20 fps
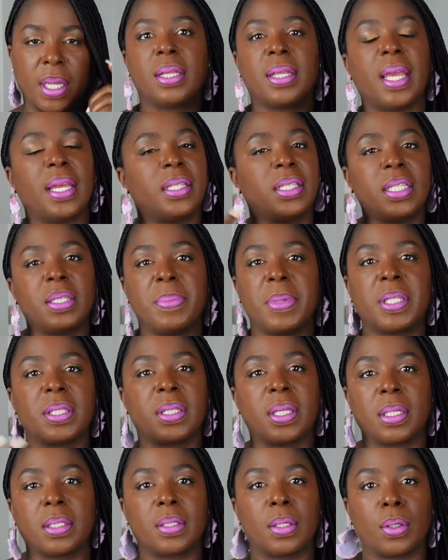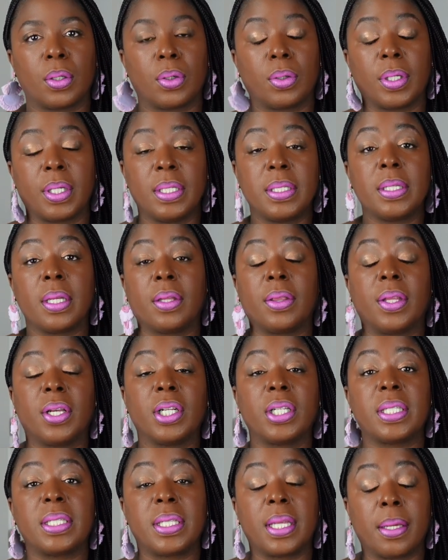That just makes things a little easier.
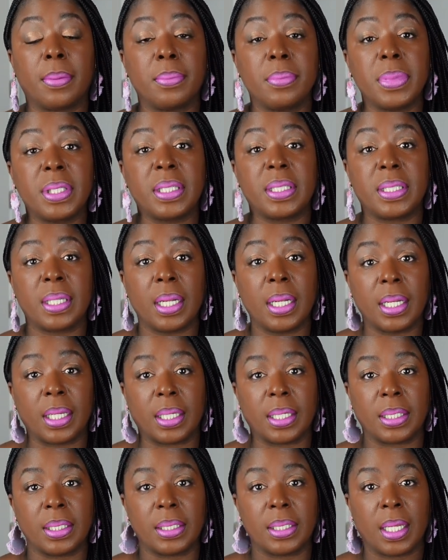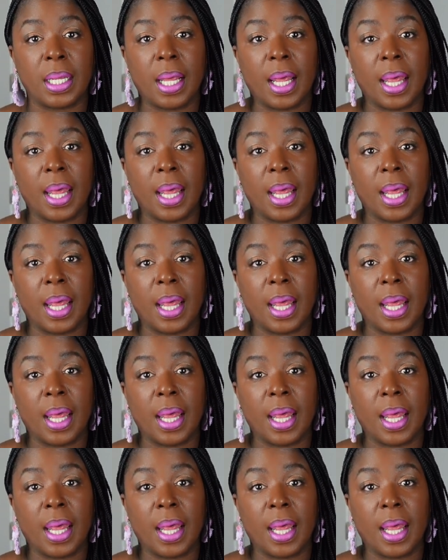There's some cities